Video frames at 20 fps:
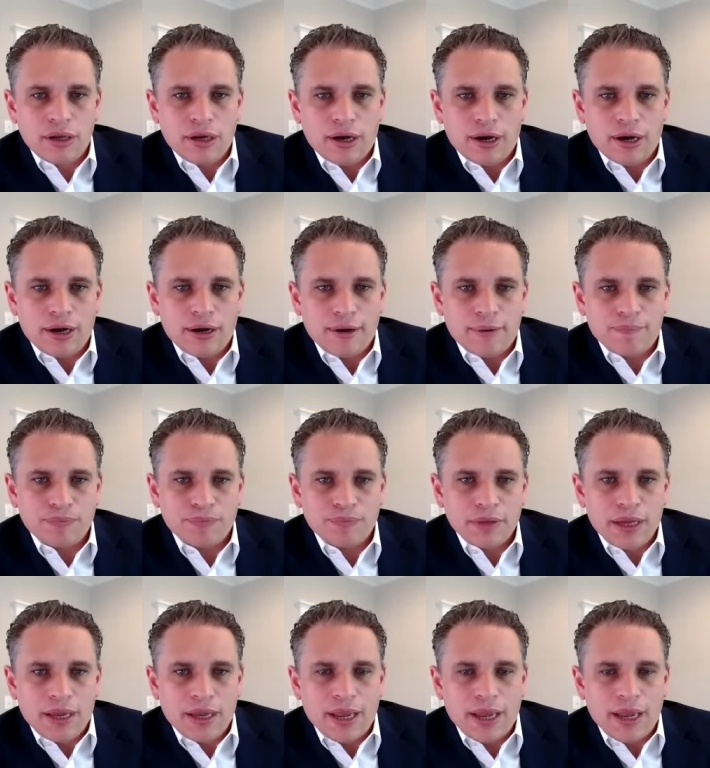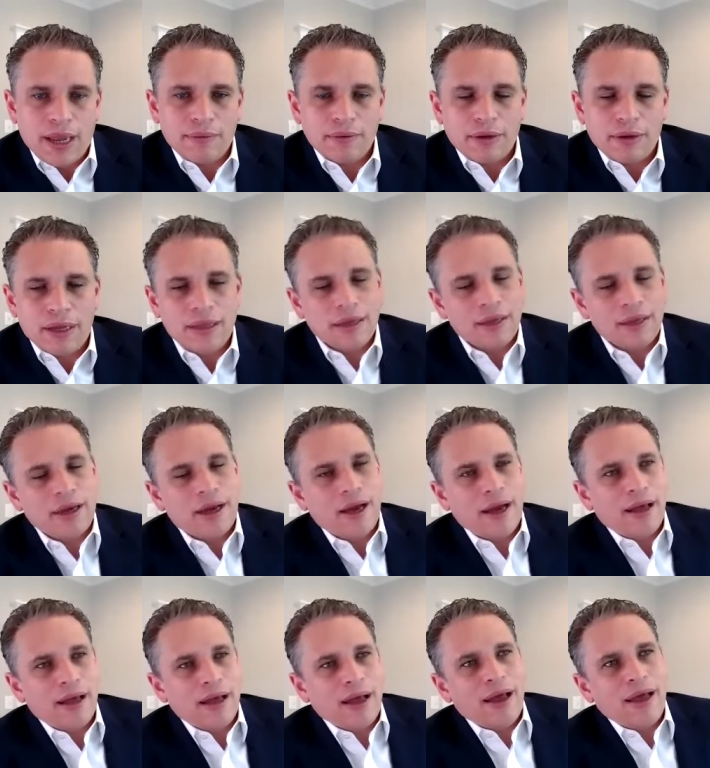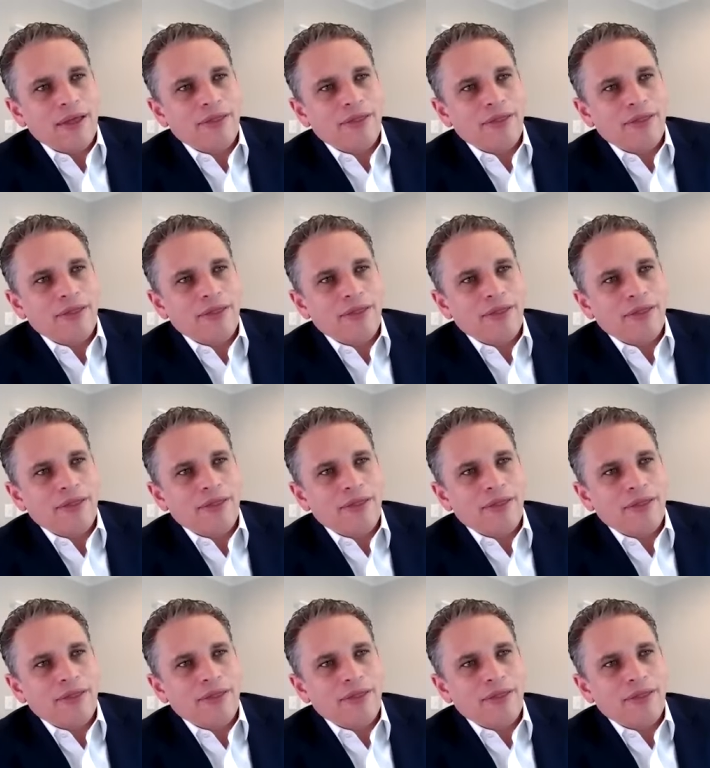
Um, and it, it, I